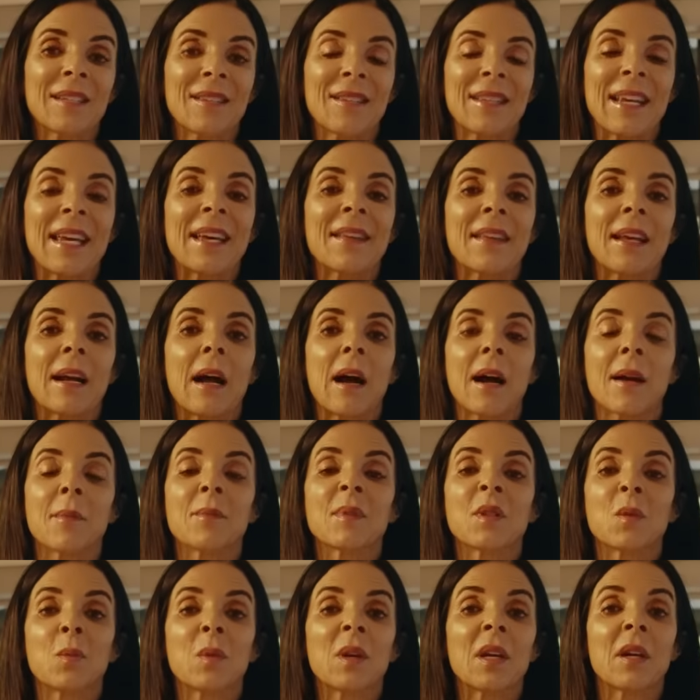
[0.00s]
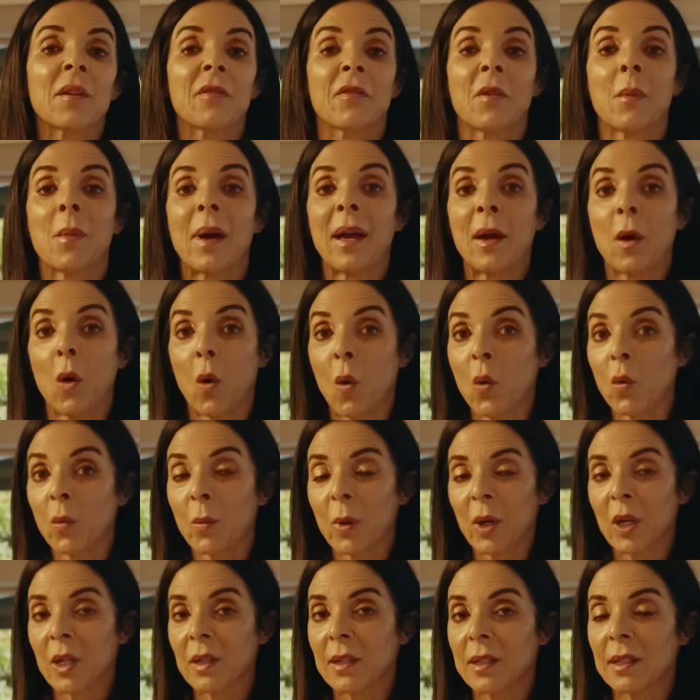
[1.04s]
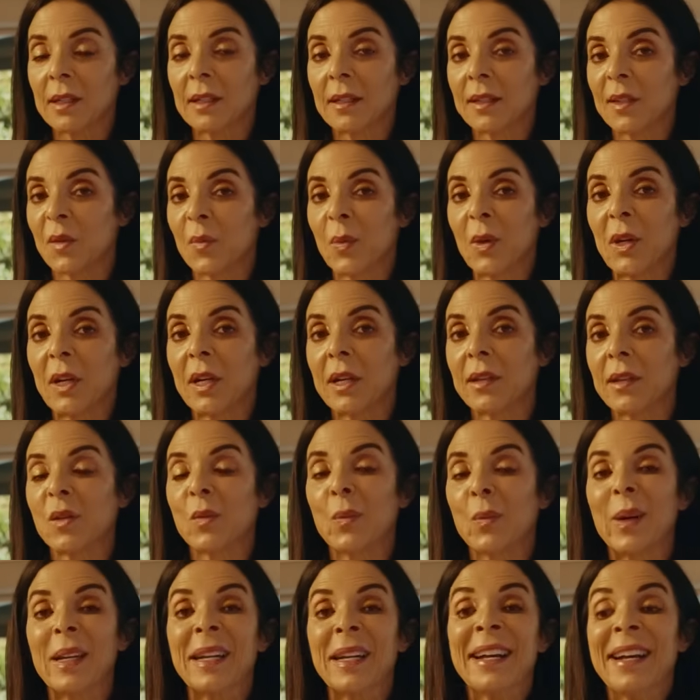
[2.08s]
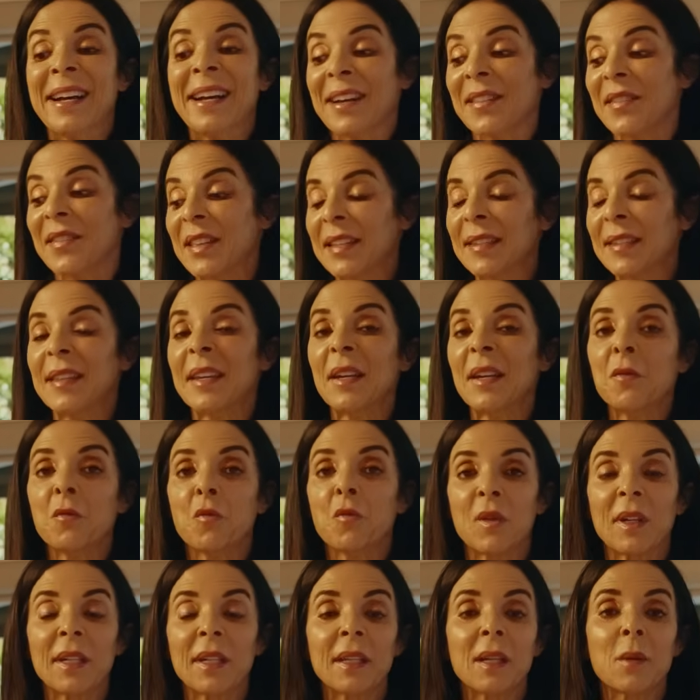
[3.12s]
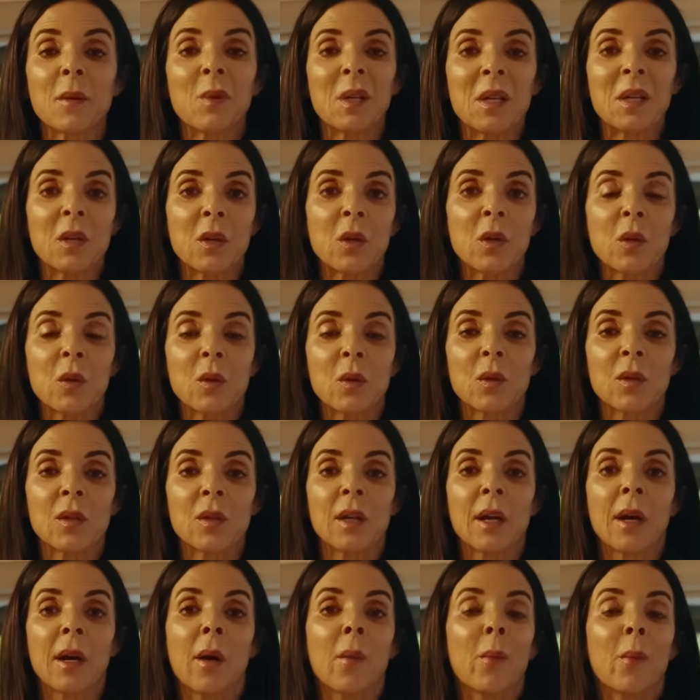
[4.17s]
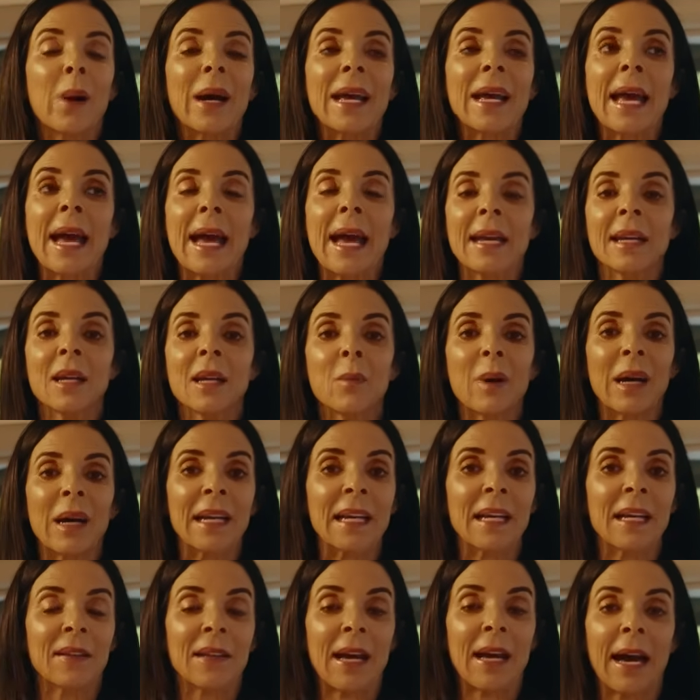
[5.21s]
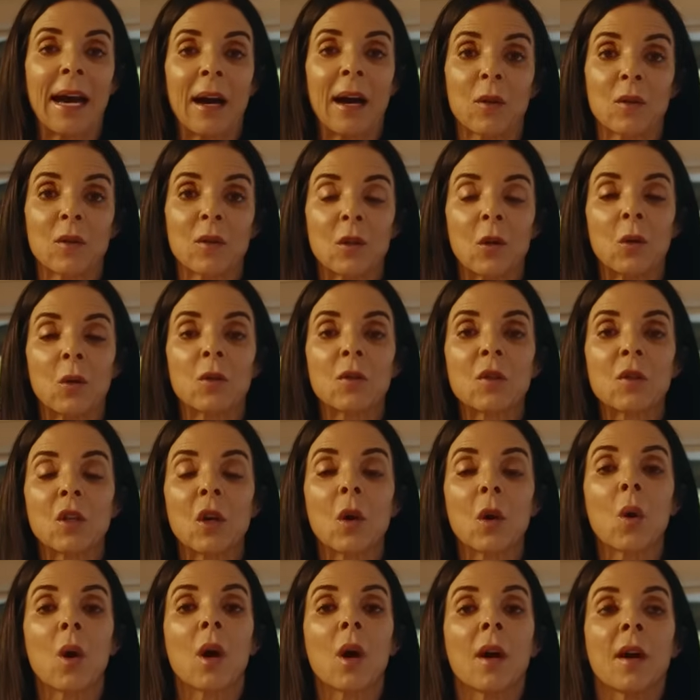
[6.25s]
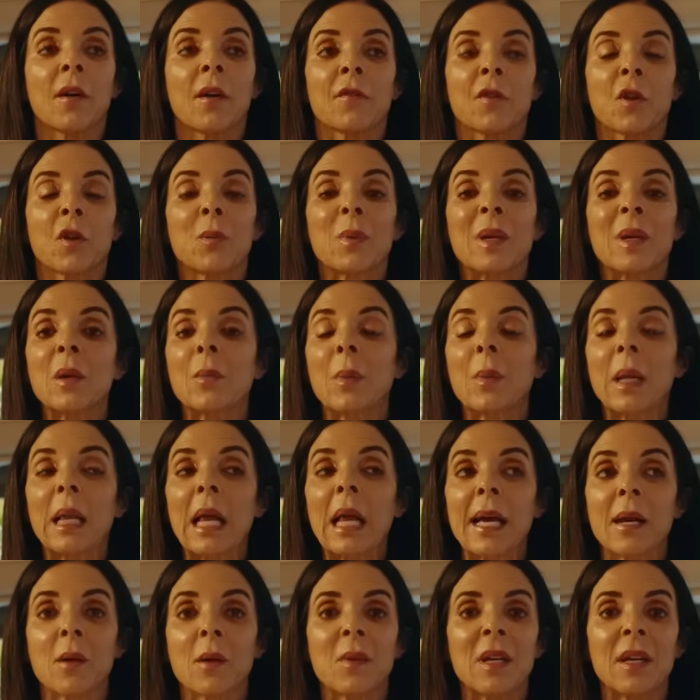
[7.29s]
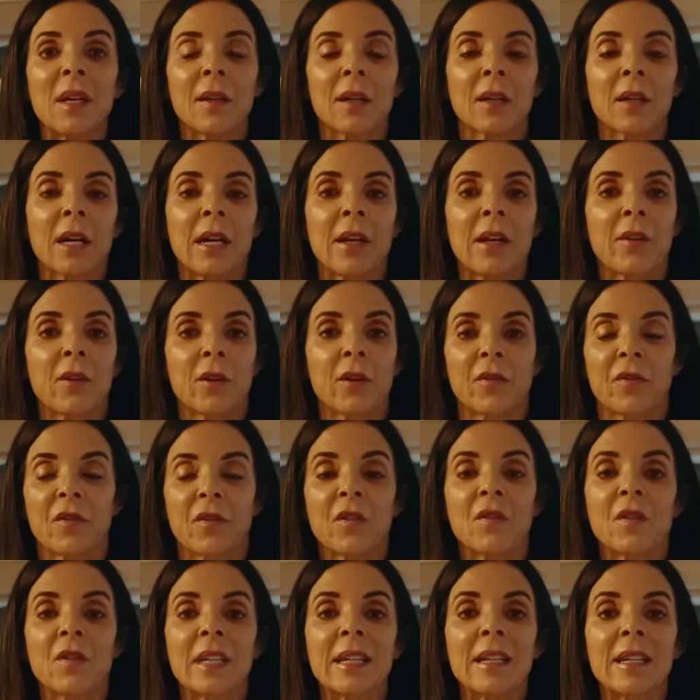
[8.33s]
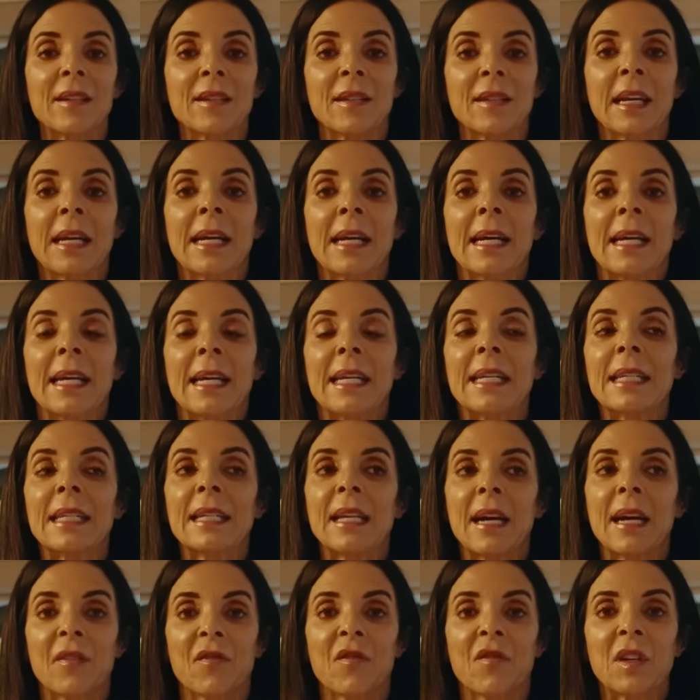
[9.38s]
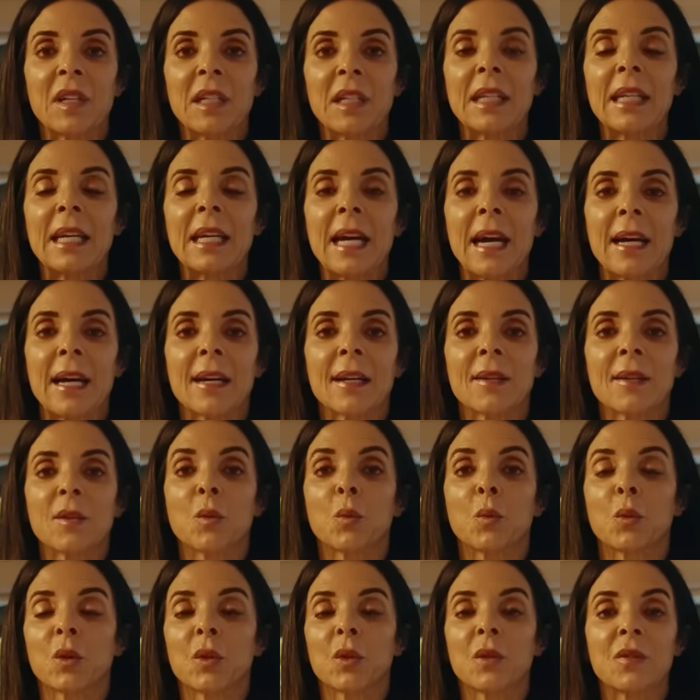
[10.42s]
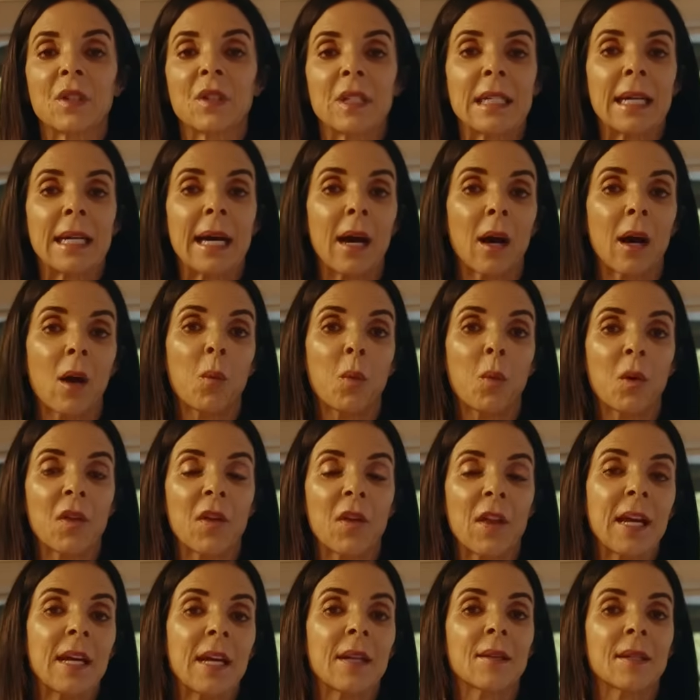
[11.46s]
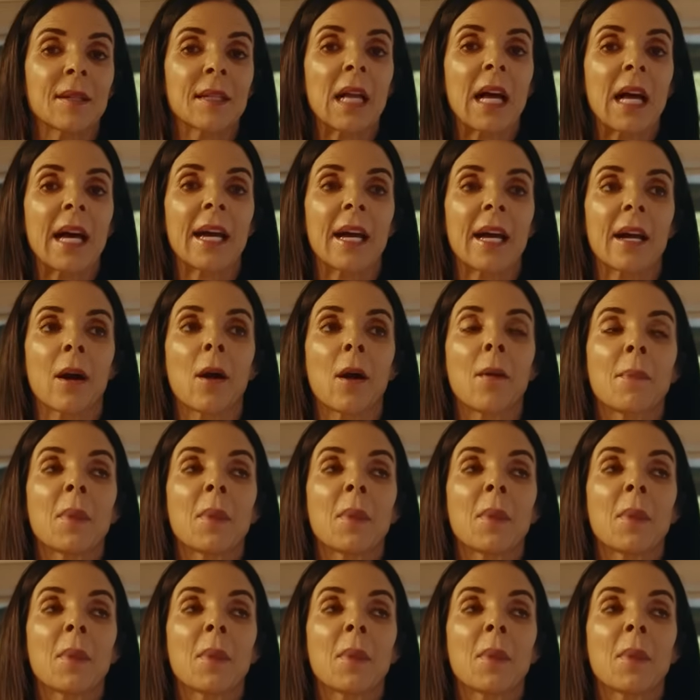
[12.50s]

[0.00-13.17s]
to say that I'm speaking from my own personal experience, but this can really be used by anybody in the household. So for people like me that are in their 50s, it definitely has proven to help with things like